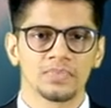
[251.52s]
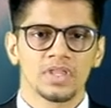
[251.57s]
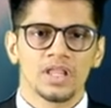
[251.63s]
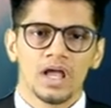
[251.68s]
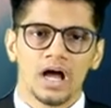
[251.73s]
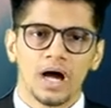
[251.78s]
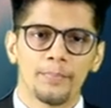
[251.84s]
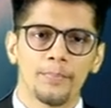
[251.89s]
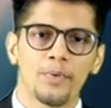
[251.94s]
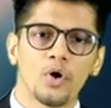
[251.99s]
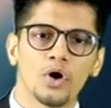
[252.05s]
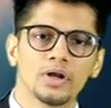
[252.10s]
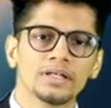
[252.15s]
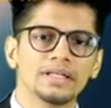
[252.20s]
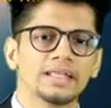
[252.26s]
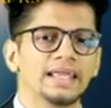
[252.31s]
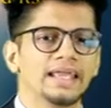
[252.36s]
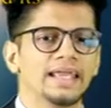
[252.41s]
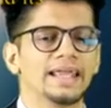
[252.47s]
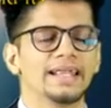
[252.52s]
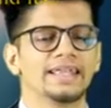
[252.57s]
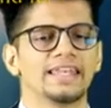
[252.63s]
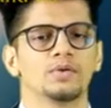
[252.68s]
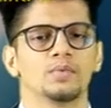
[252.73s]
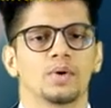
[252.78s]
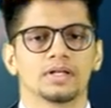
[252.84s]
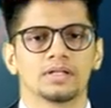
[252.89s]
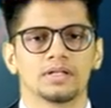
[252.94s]
upon
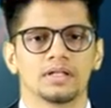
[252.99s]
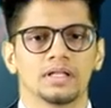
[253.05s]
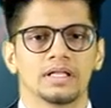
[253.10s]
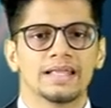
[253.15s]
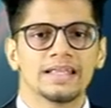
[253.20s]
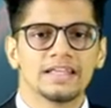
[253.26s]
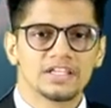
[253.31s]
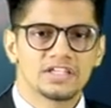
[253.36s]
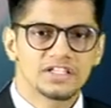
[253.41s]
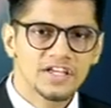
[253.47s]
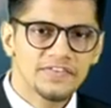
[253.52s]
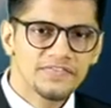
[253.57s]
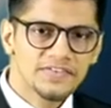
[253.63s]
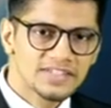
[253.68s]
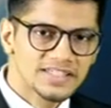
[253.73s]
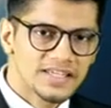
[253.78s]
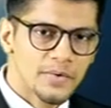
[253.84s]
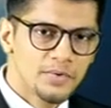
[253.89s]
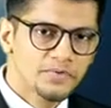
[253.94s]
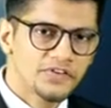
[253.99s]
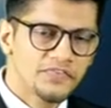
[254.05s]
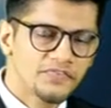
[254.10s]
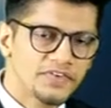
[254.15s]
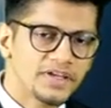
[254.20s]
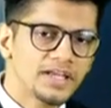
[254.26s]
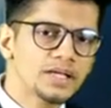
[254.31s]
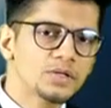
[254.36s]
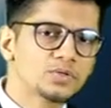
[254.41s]
81. Shift
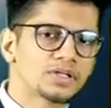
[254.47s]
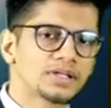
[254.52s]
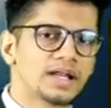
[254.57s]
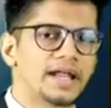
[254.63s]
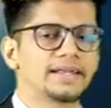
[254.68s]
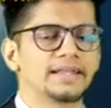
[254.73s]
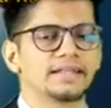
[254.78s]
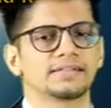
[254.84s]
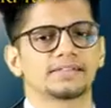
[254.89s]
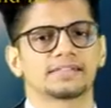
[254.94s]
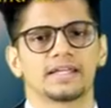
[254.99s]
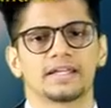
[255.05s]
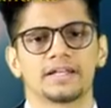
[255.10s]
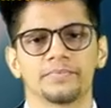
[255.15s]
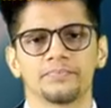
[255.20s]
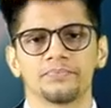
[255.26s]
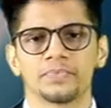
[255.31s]
750 to the right hand side.